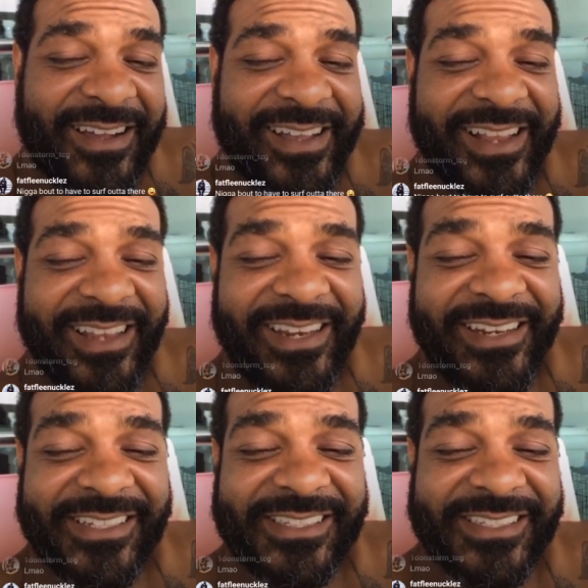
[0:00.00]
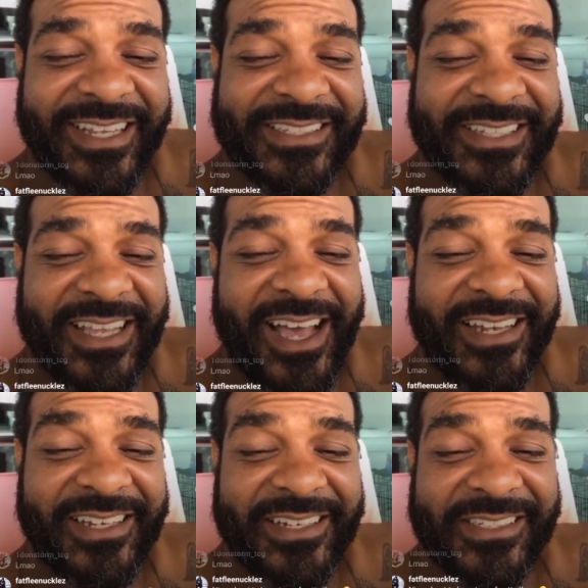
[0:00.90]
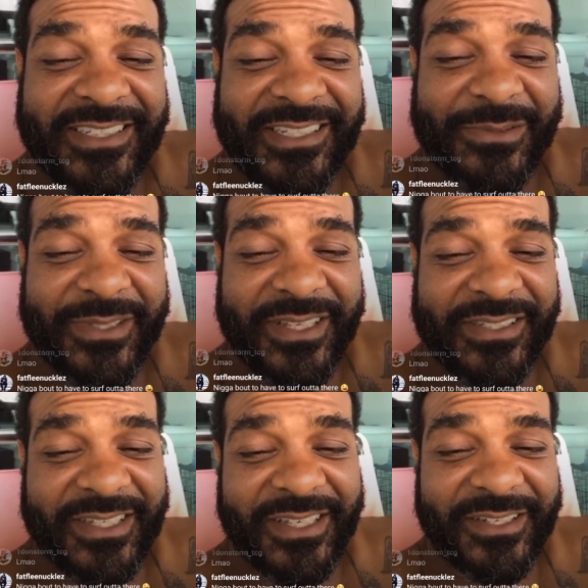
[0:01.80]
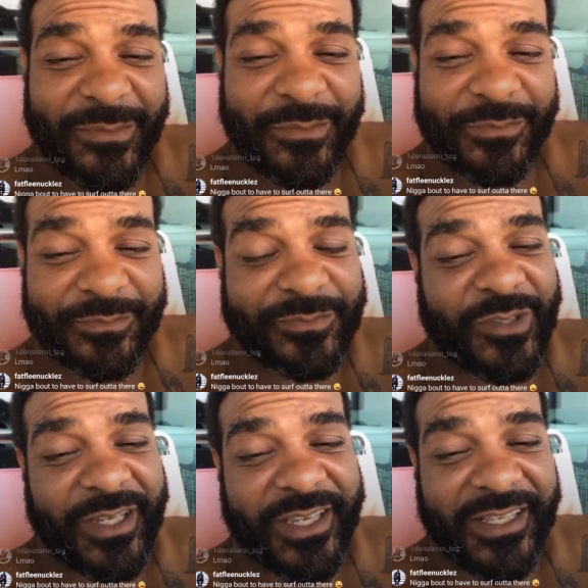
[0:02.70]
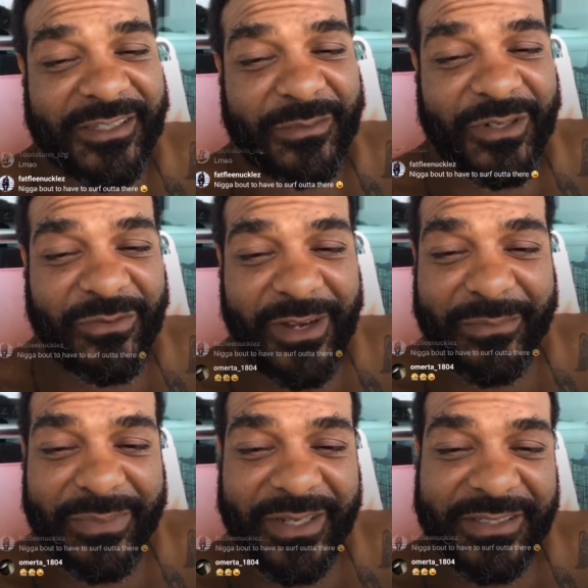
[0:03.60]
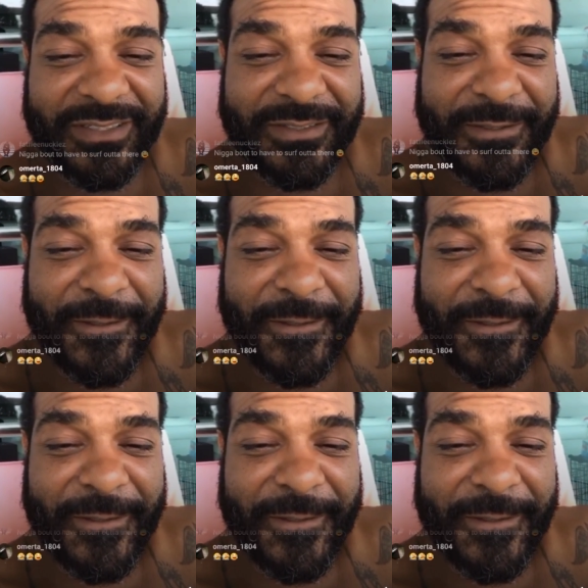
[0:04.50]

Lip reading: Cleanliness is next to godliness. That's what they say. But I guess I'm in the right place.